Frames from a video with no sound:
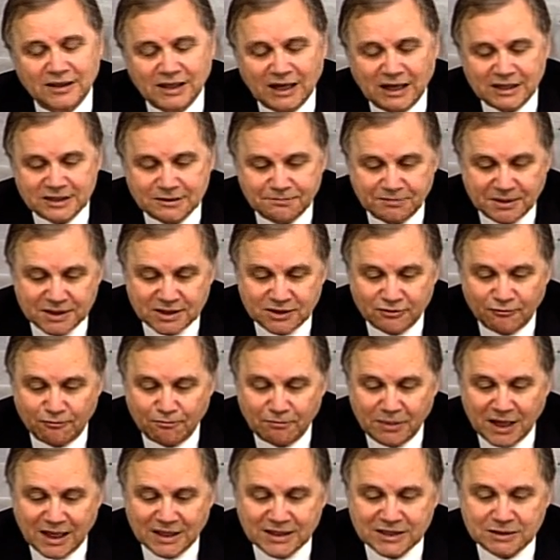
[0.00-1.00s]
aspects of
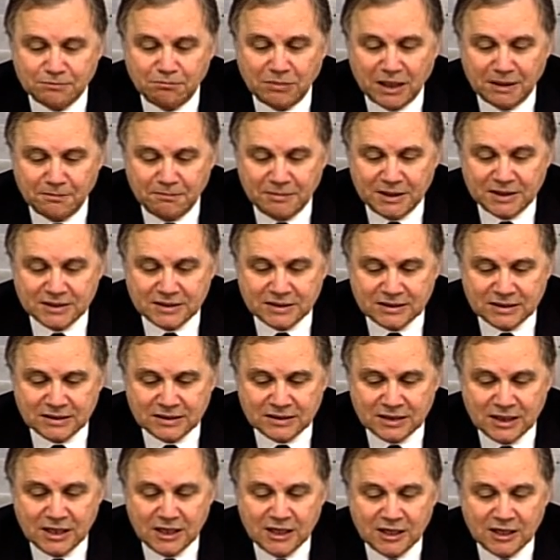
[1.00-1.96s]
banks' business,